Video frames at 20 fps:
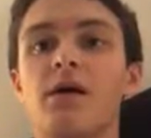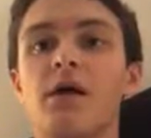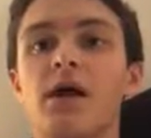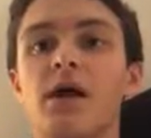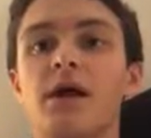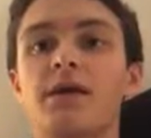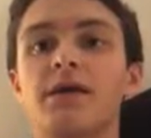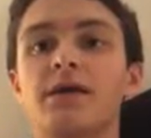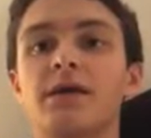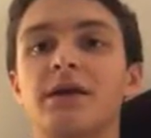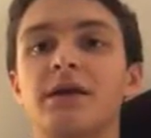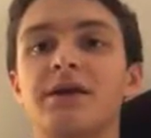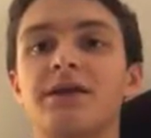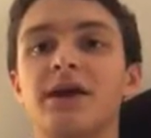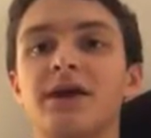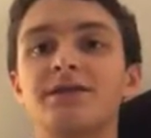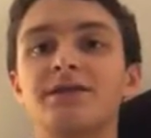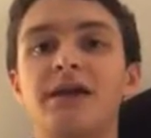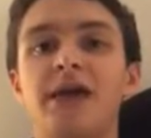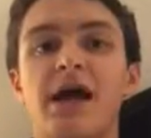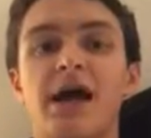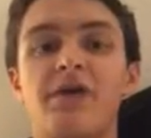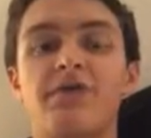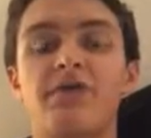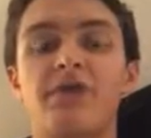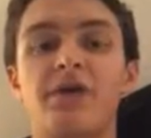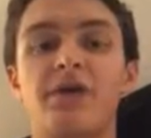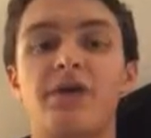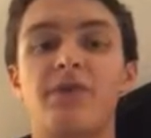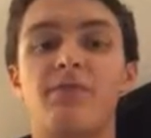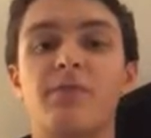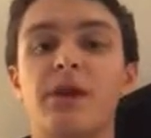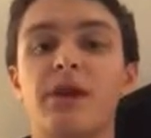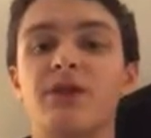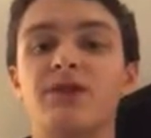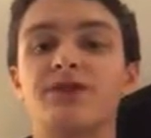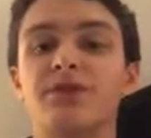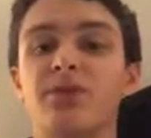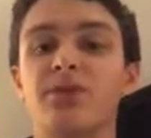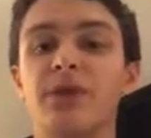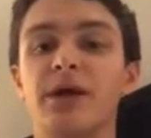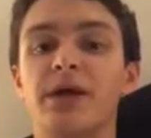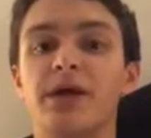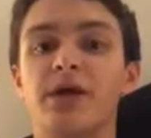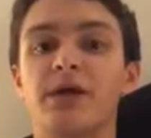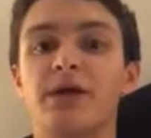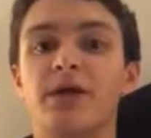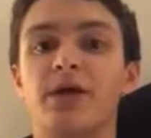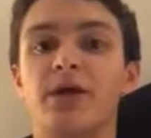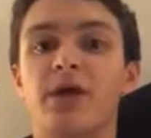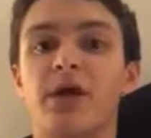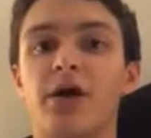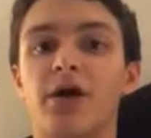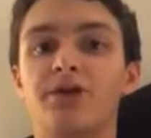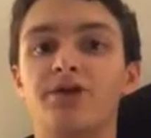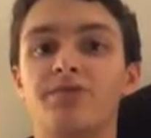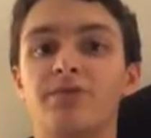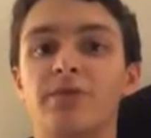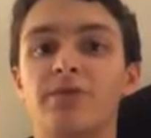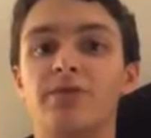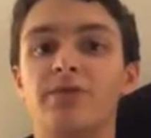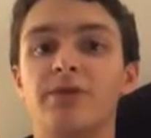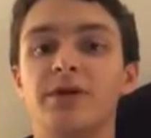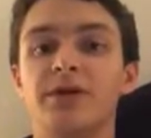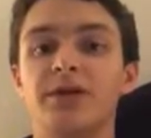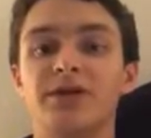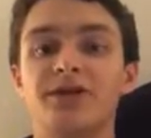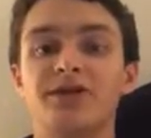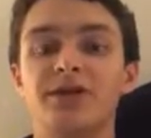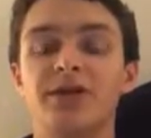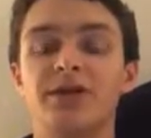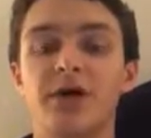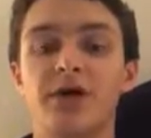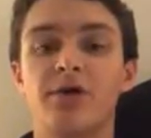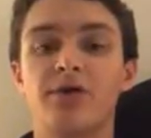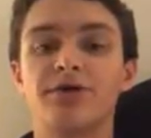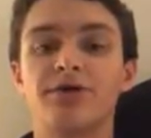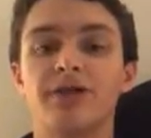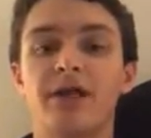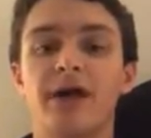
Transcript: And he doesn't ever admit to being her husband because he knows